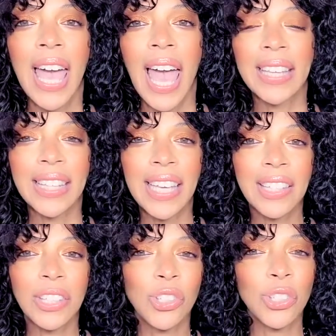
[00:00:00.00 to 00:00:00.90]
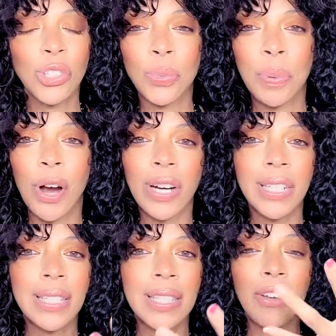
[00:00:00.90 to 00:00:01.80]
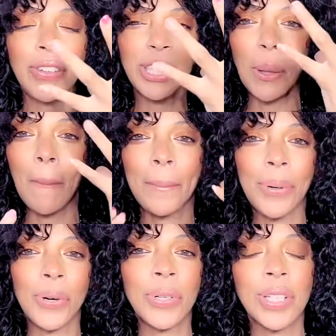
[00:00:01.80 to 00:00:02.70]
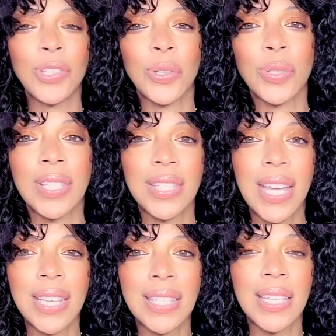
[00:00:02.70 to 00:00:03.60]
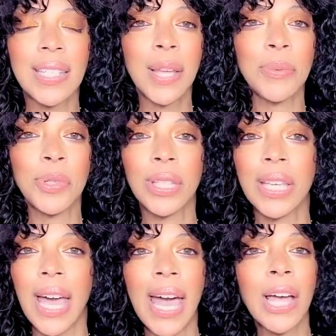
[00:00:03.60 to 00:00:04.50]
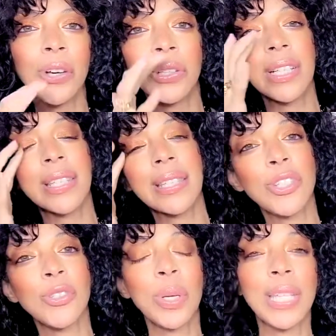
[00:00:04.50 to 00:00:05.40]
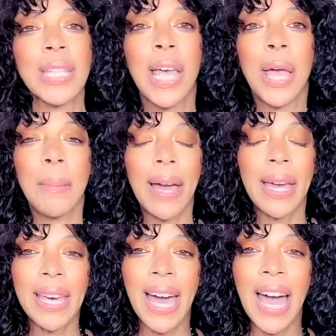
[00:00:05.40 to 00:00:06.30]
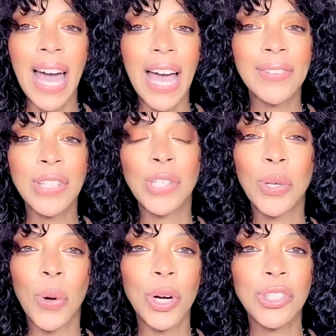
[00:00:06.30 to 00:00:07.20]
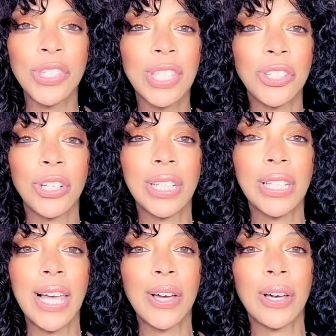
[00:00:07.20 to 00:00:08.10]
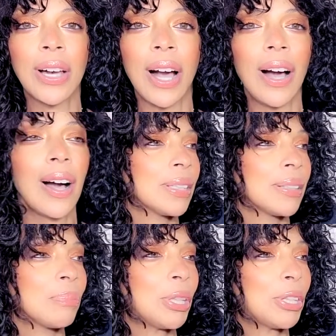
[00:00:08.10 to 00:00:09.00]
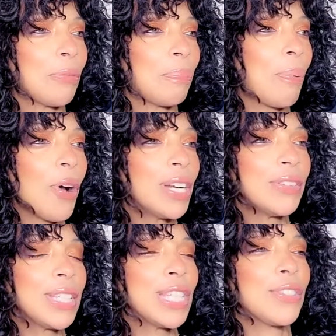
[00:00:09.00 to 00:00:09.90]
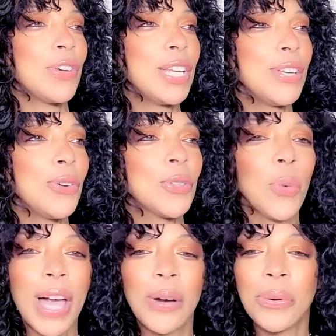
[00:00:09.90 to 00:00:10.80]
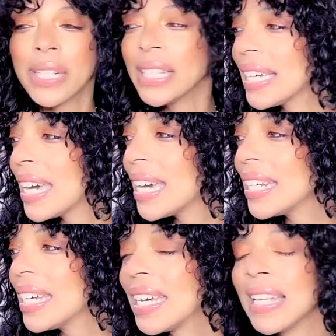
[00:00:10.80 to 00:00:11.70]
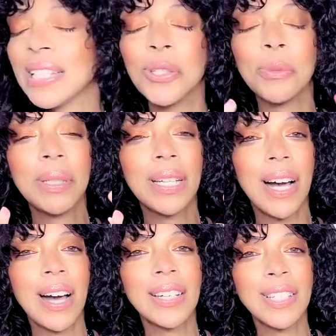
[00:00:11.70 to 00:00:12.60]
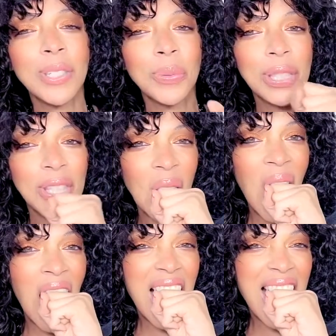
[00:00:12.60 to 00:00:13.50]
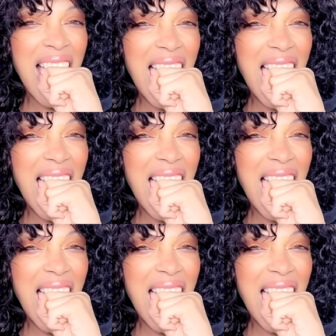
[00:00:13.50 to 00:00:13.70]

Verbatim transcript: And then the shoe part itself, like the boot, is so sexy. It's up to the ankle. It accentuates my calves. It's gorgeous. And you're like, oh. But the point of this video is why I wouldn't get it. And to be honest with you, ah,